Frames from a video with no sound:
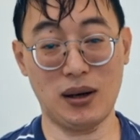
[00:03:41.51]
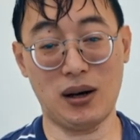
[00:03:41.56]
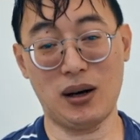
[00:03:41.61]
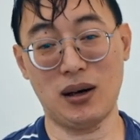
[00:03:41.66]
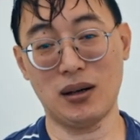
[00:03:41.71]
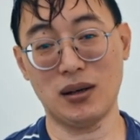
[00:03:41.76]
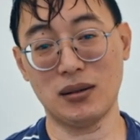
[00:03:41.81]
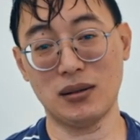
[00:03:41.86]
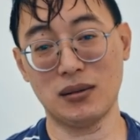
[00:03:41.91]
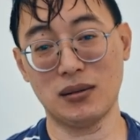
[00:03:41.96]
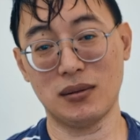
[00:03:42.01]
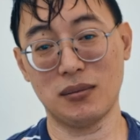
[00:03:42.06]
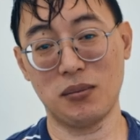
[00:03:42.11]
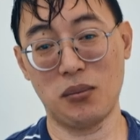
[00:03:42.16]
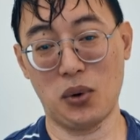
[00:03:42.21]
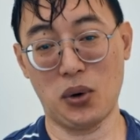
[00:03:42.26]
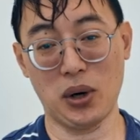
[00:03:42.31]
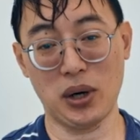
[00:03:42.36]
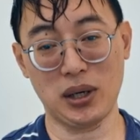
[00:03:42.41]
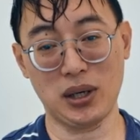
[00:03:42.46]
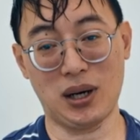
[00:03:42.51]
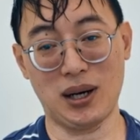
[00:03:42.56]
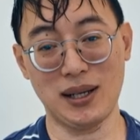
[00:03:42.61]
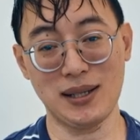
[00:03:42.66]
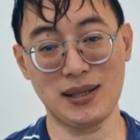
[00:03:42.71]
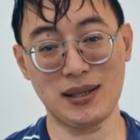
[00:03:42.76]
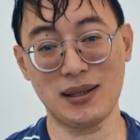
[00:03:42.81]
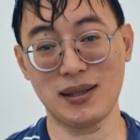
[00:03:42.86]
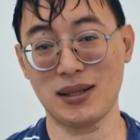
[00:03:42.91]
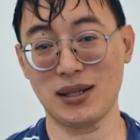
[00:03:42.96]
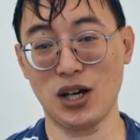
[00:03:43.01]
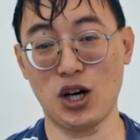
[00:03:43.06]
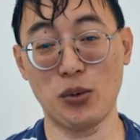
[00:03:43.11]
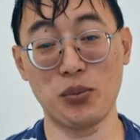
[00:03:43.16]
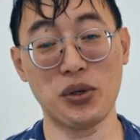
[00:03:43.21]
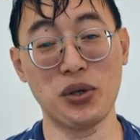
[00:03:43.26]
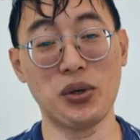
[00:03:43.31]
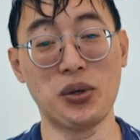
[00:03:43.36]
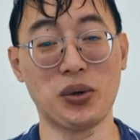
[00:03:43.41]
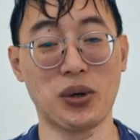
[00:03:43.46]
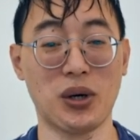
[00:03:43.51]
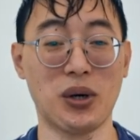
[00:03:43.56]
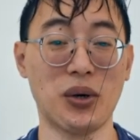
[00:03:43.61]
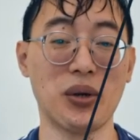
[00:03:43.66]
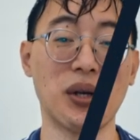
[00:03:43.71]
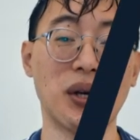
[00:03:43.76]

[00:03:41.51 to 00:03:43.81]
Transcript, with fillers: on more content to help you grow